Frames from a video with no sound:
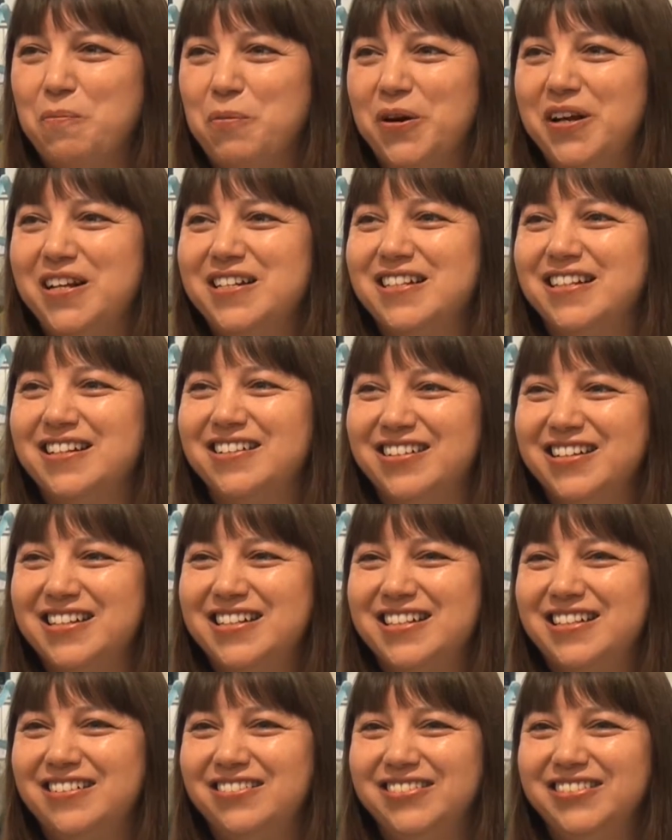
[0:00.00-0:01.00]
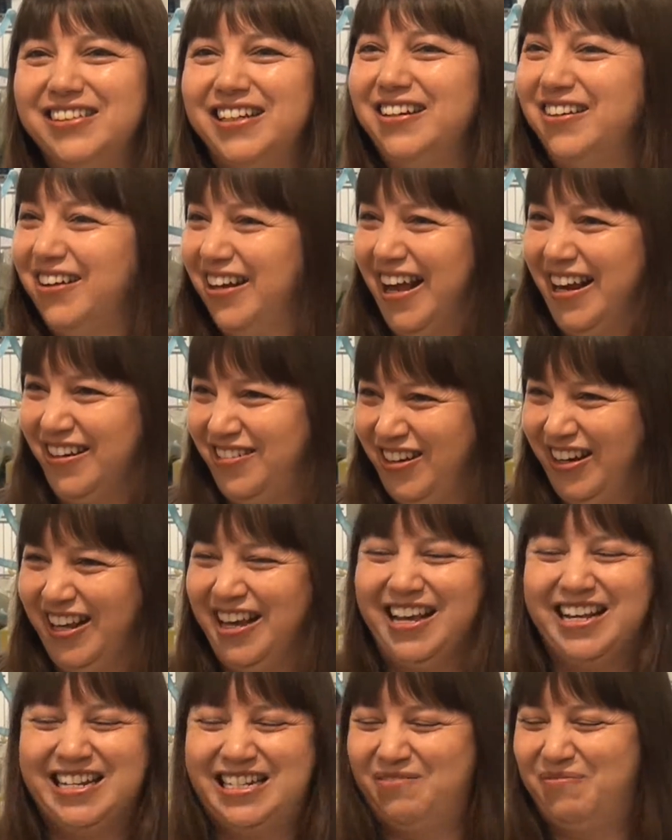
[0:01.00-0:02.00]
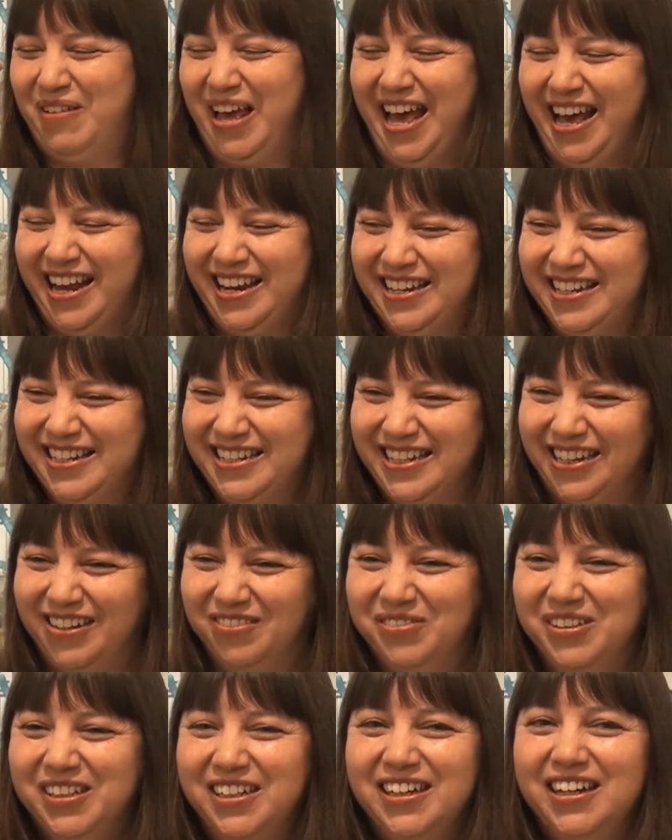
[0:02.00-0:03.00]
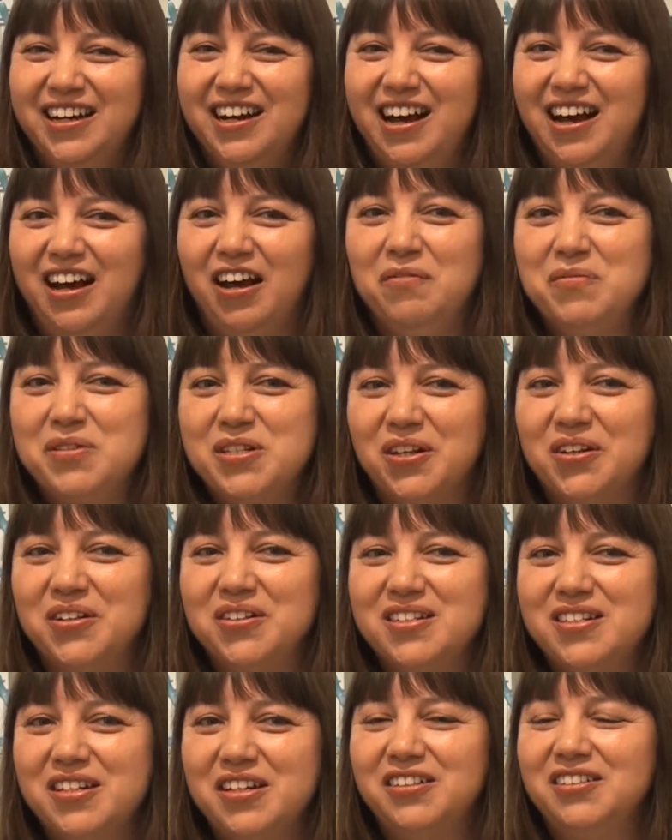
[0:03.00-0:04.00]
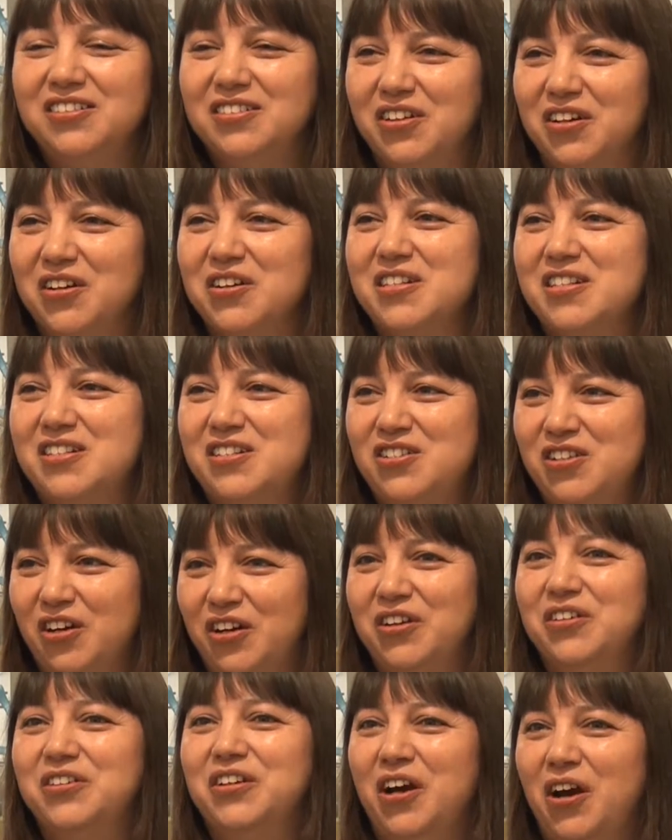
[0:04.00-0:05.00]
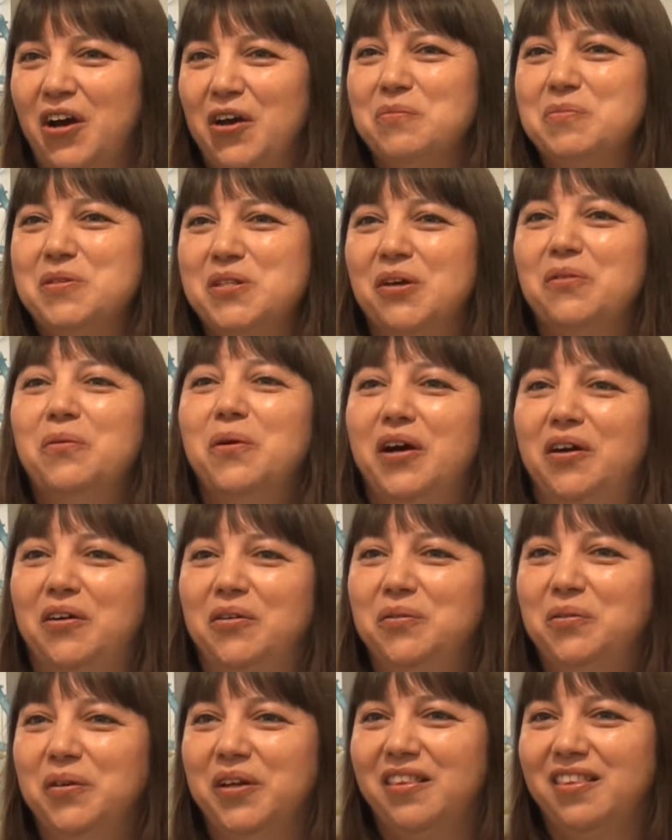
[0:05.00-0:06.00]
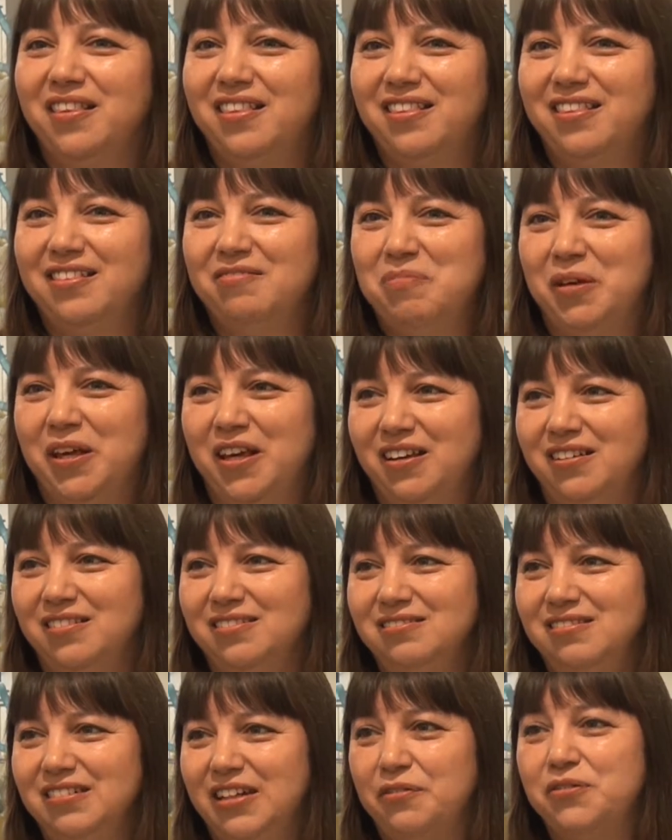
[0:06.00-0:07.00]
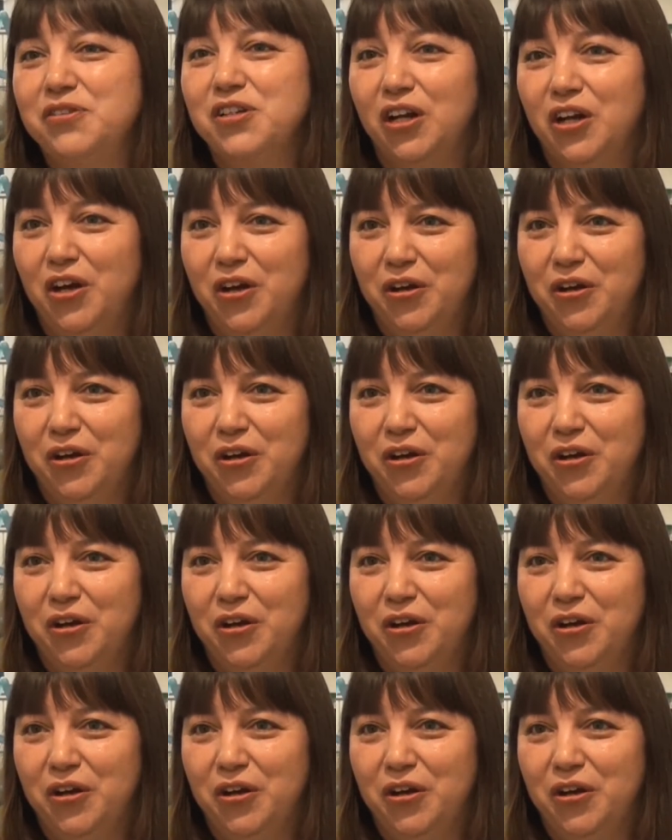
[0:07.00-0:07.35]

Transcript: a few breeds that they're not actually as bad as some. So certain dogs don't cope so well with being left